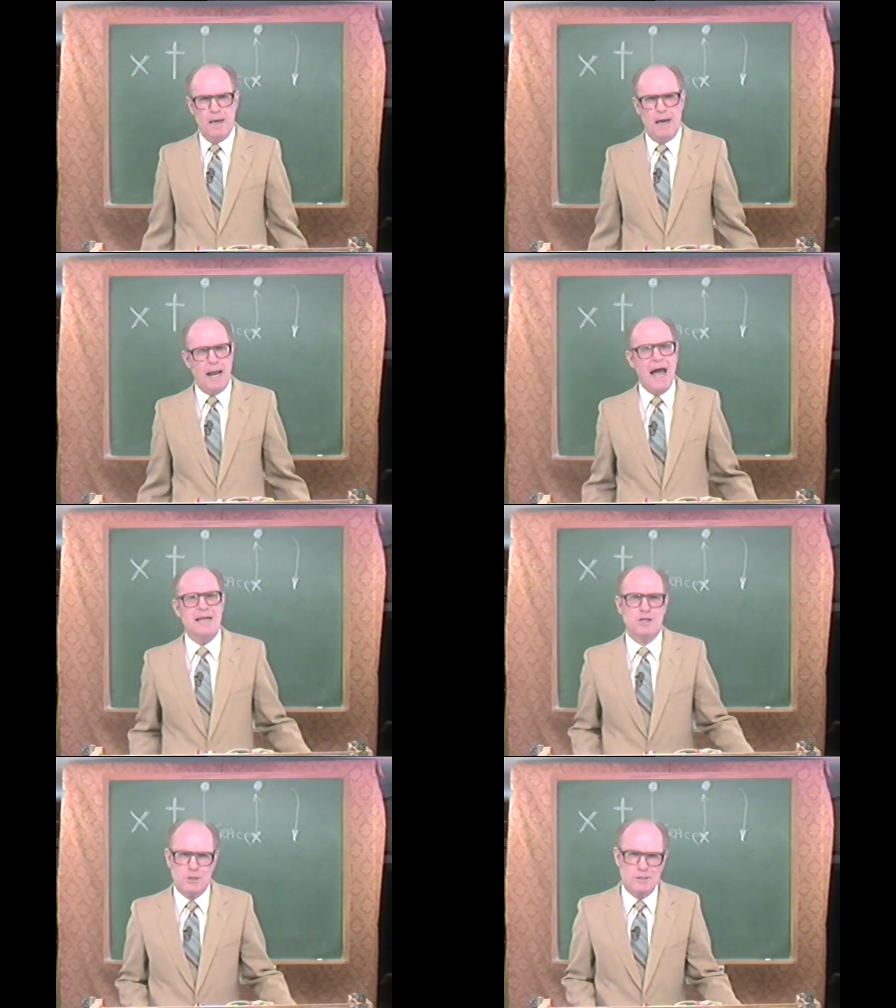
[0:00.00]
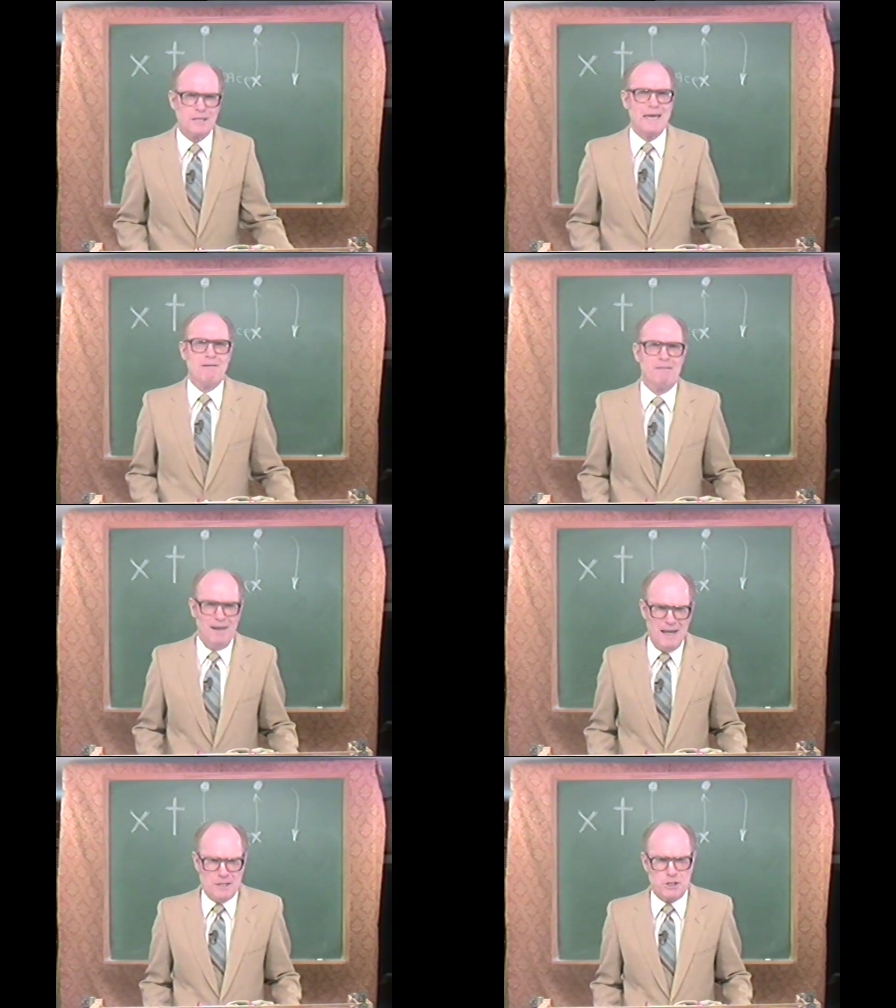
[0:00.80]
And I couldn't care
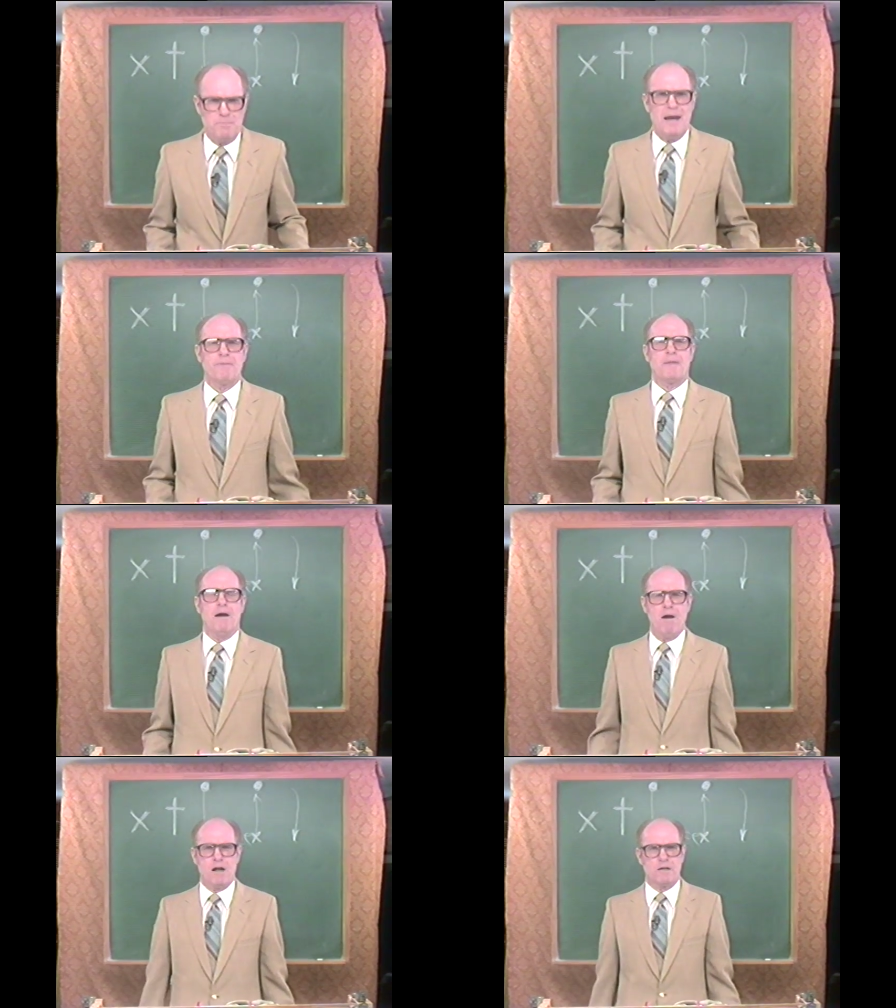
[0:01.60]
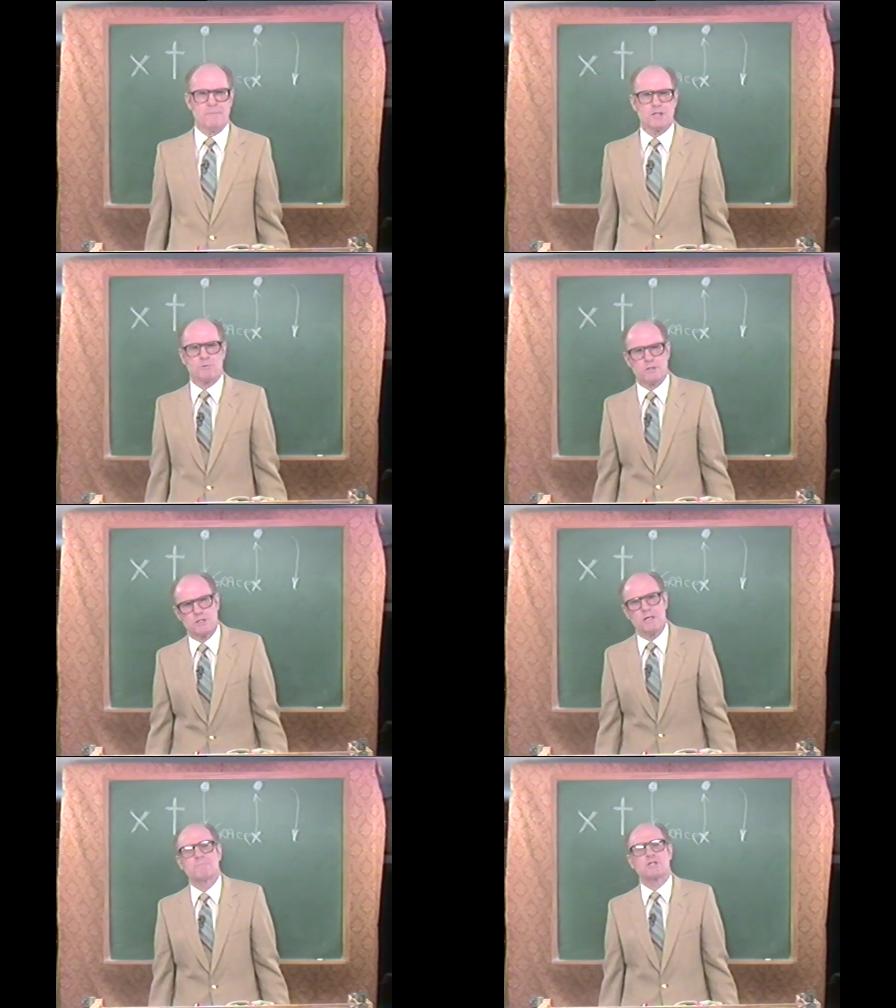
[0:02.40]
less about the arguments with
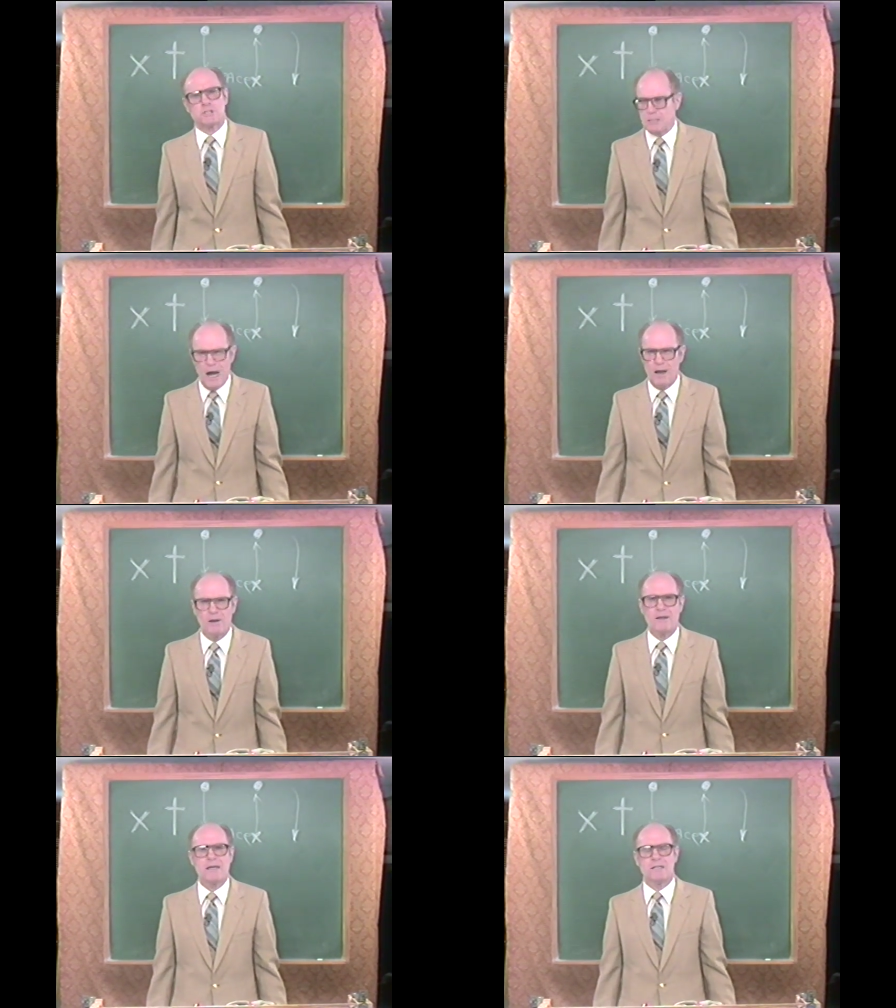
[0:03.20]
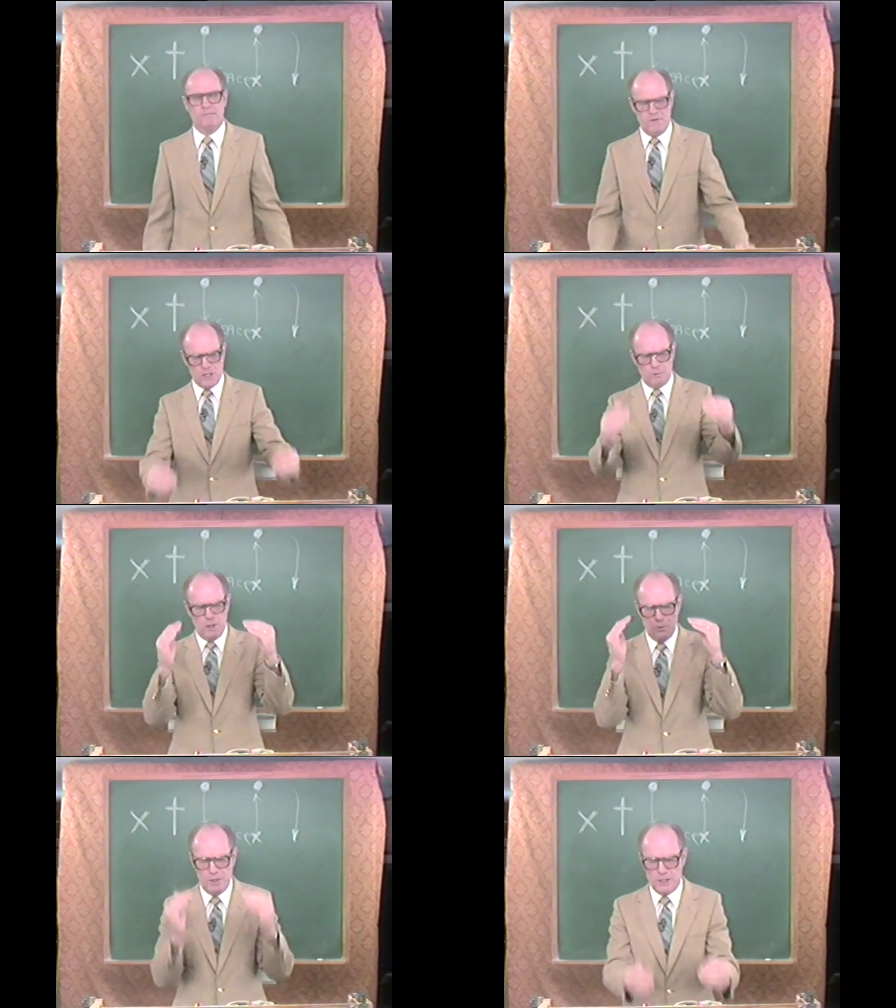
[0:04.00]
some scholarly
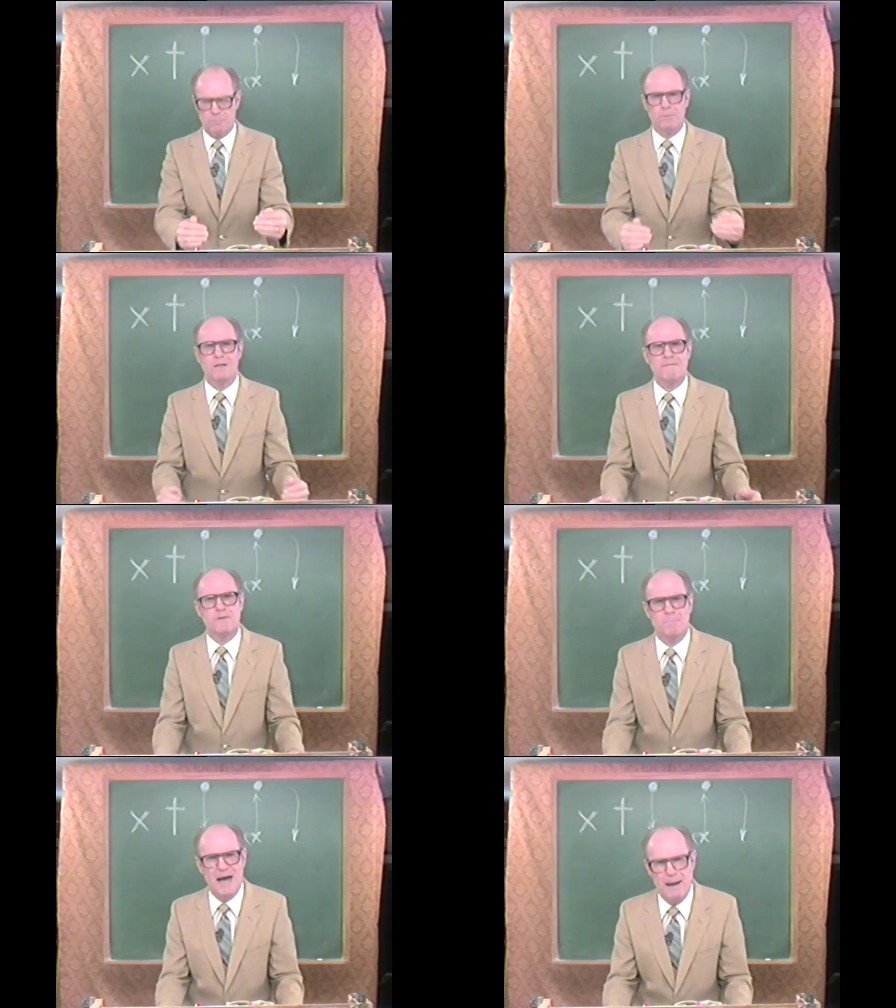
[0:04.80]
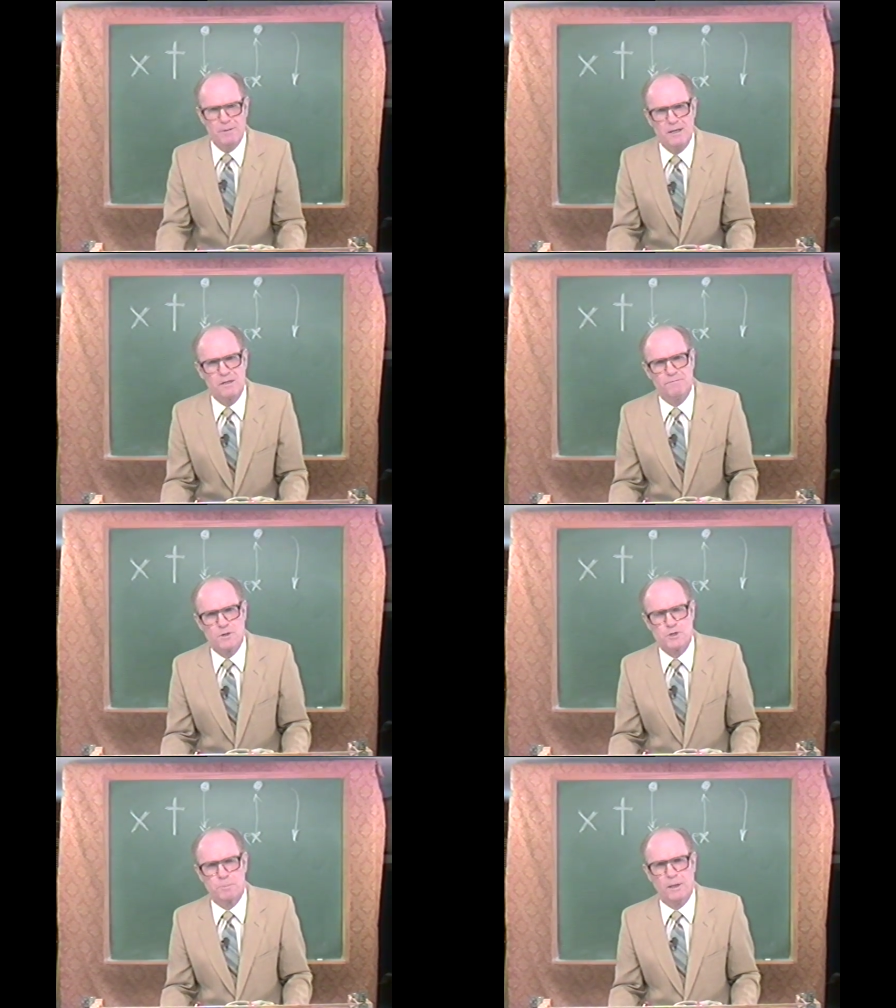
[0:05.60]
individual who doesn't believe the Bible in the
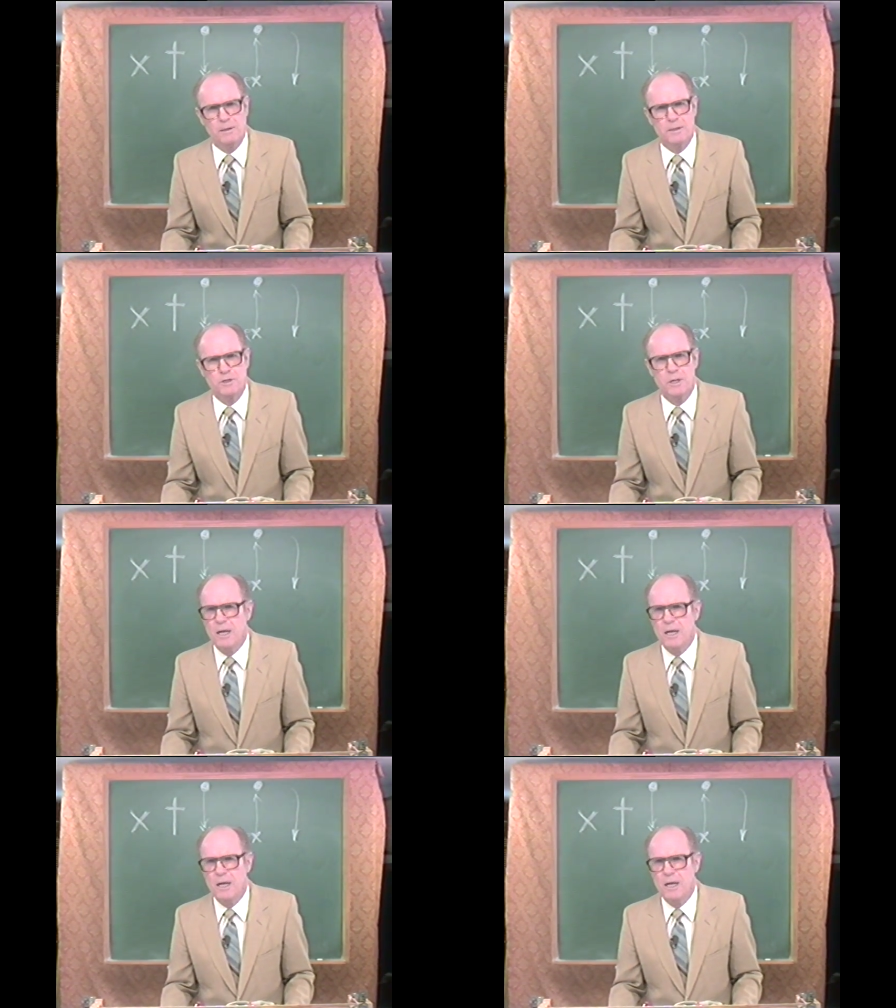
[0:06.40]
first place,